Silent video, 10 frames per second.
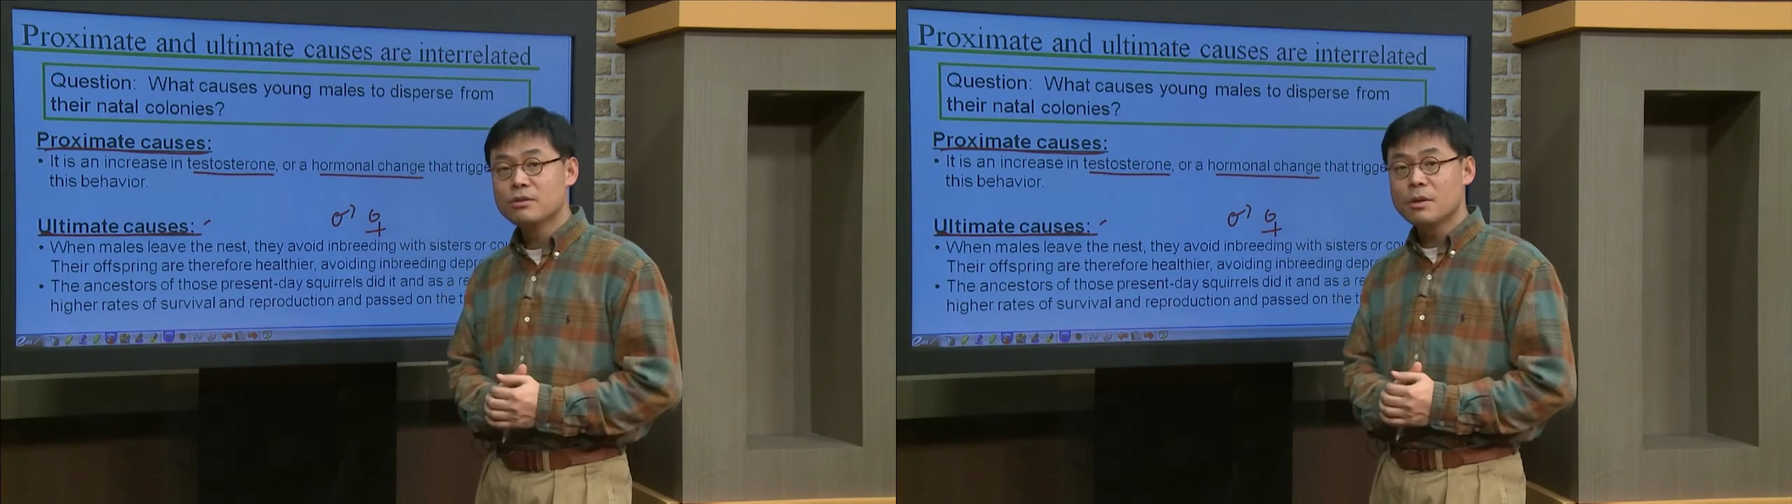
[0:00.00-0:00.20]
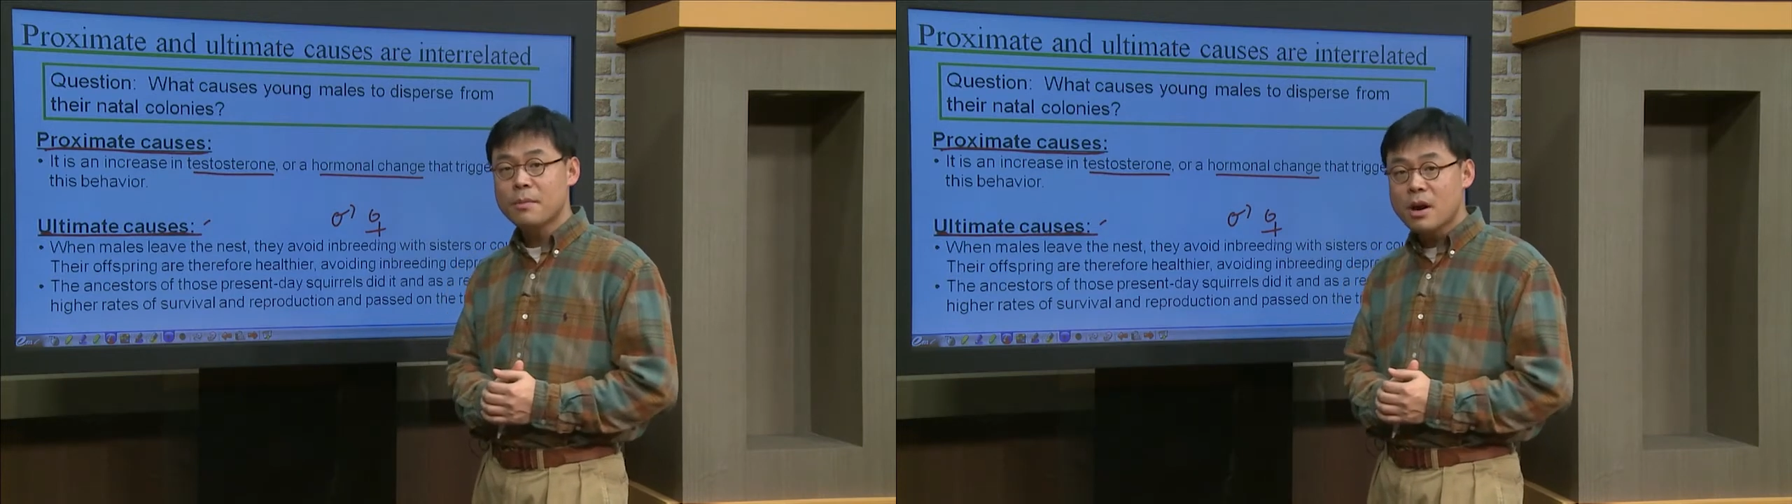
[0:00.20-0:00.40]

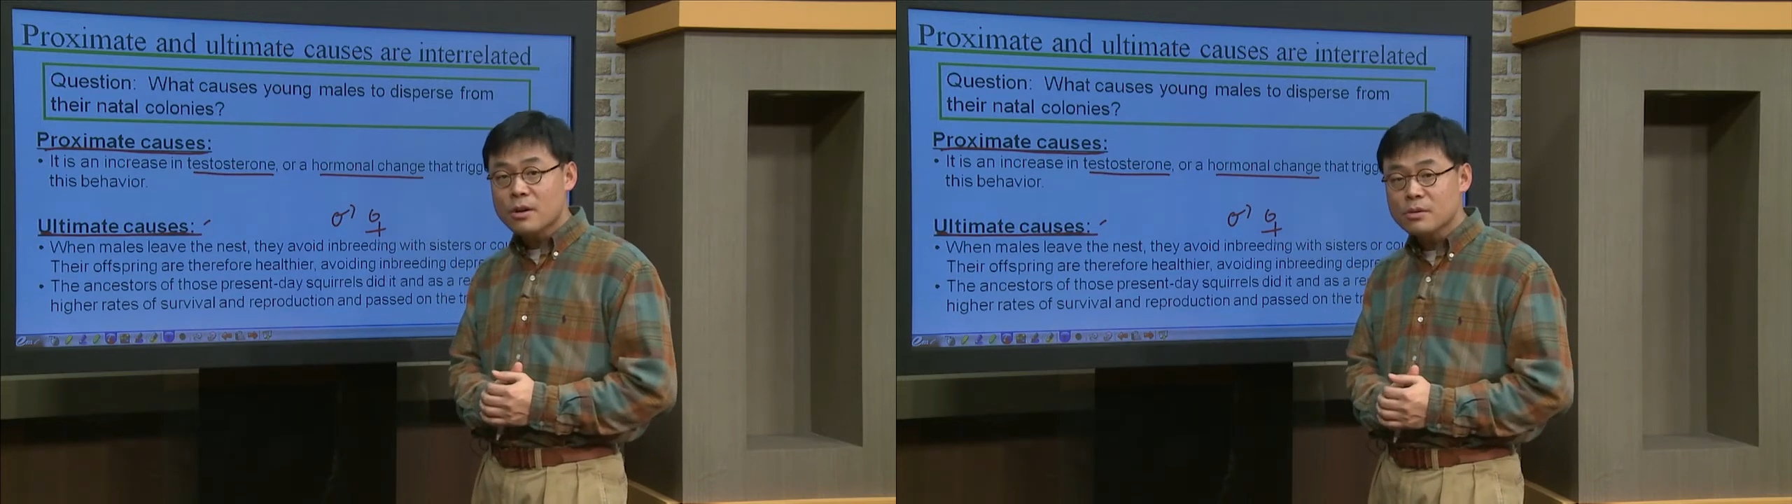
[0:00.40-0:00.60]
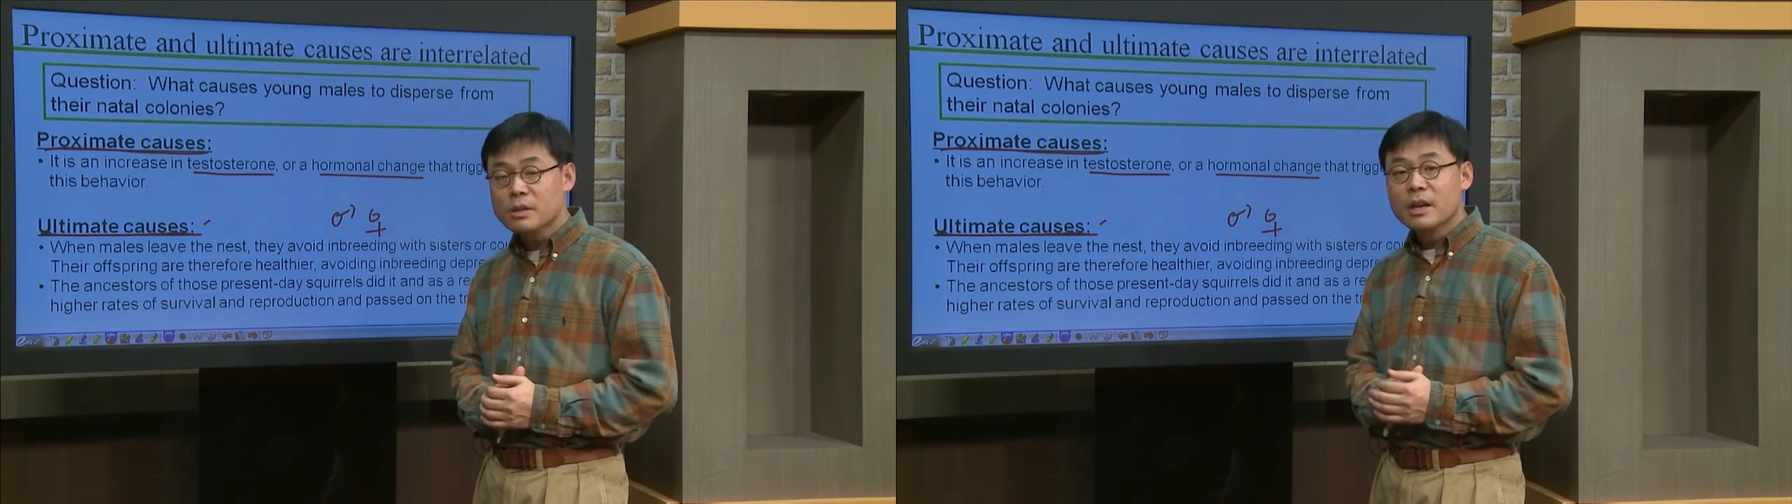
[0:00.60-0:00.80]

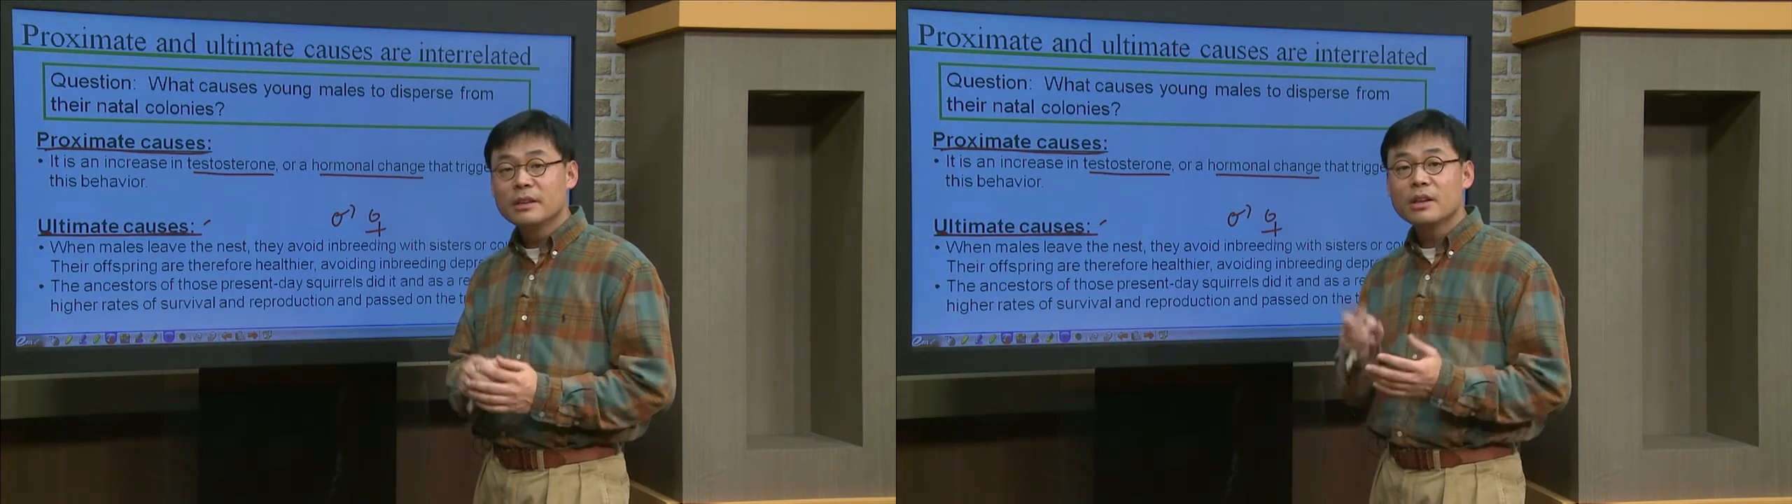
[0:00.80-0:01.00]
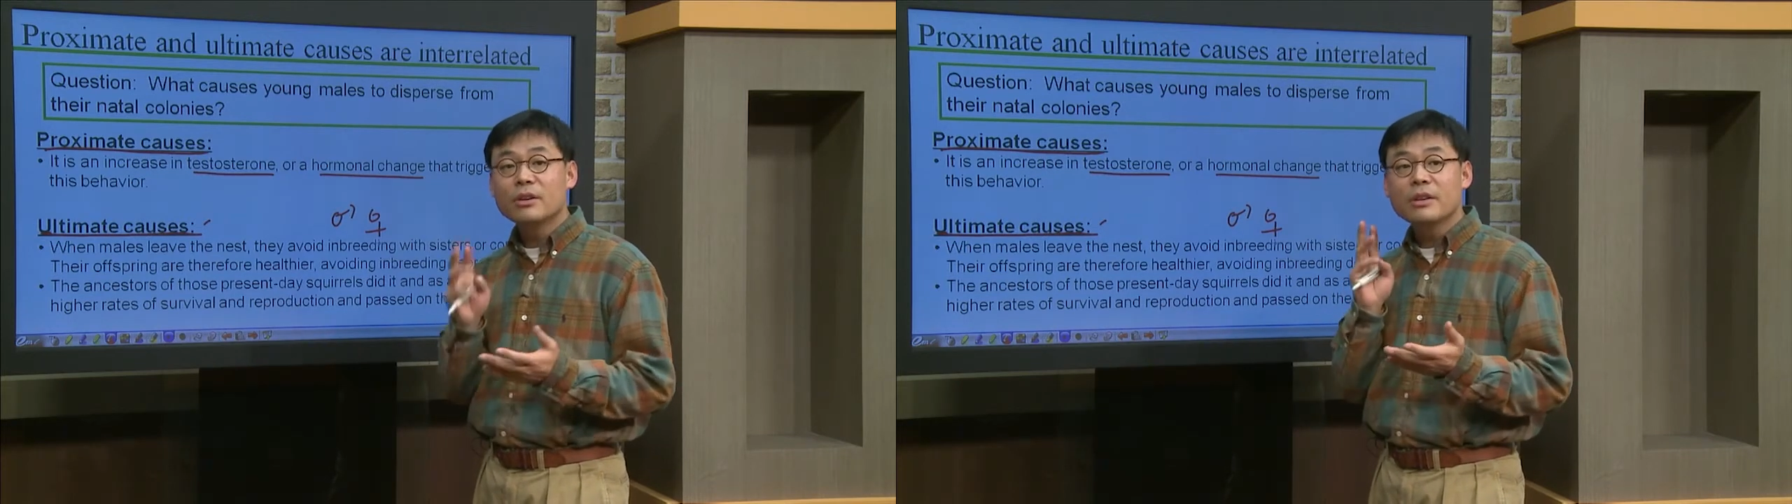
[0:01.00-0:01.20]
burrows,
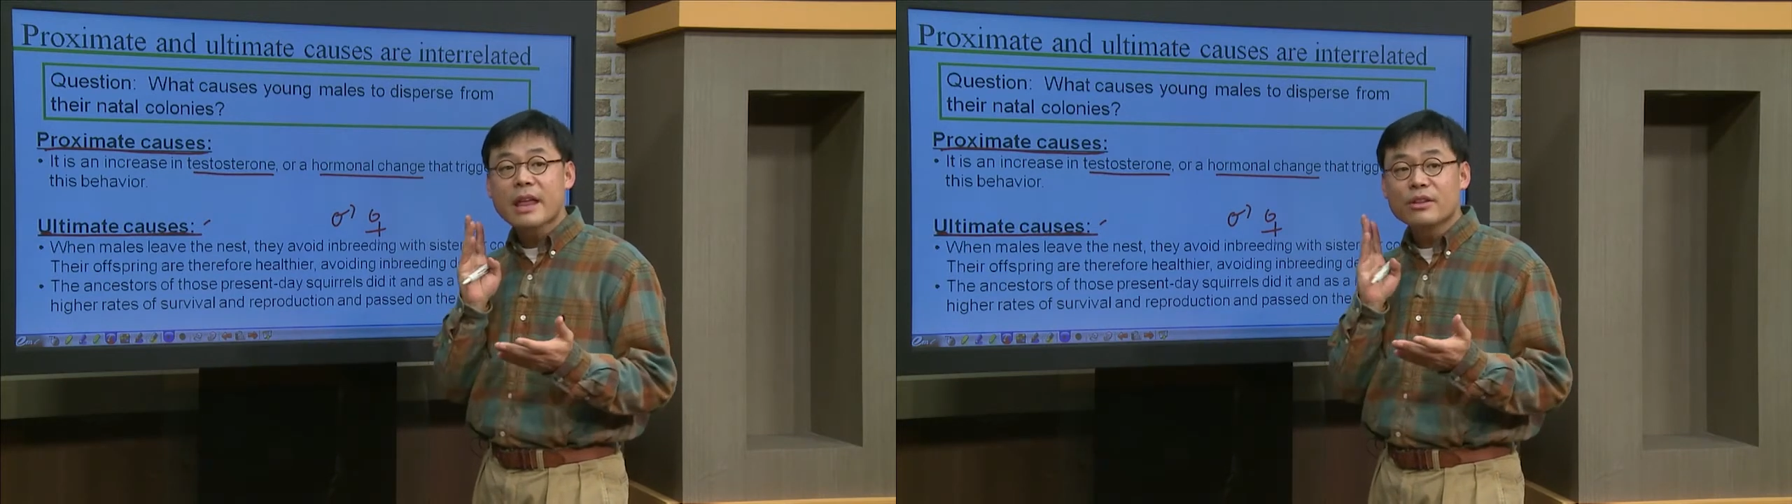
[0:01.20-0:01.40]
then